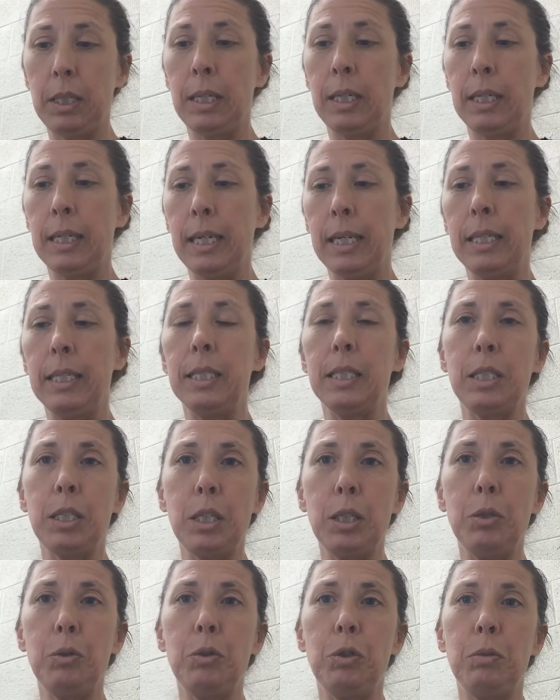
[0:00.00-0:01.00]
And again,
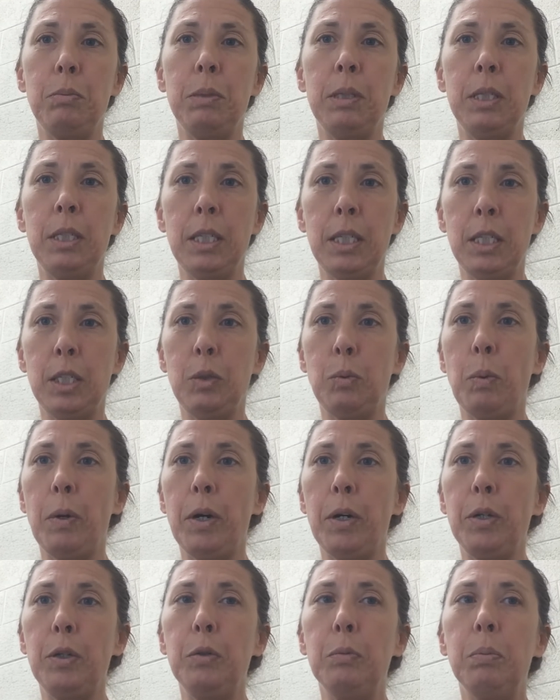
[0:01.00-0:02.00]
disillusionment is
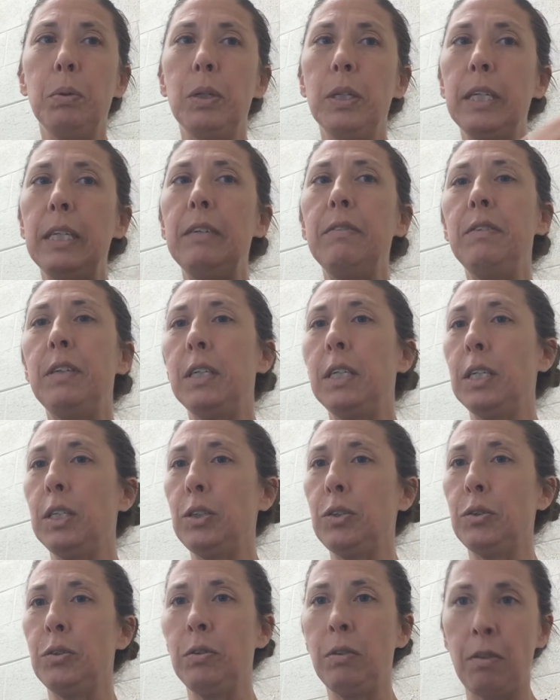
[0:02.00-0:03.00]
where you believed in a
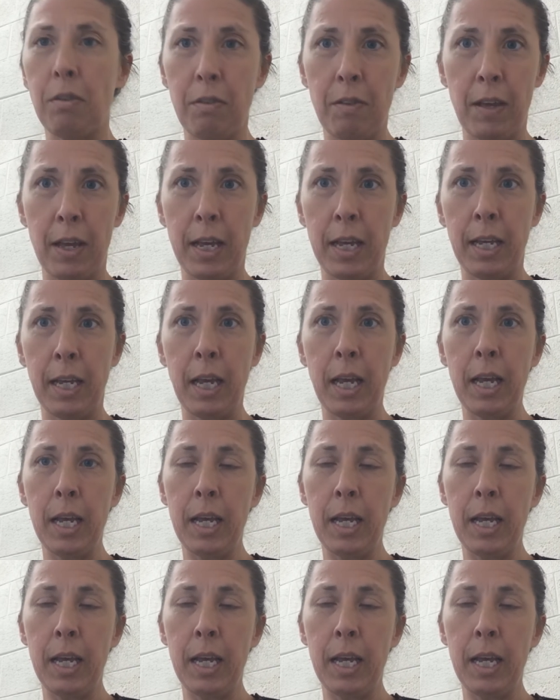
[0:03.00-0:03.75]
certain thing,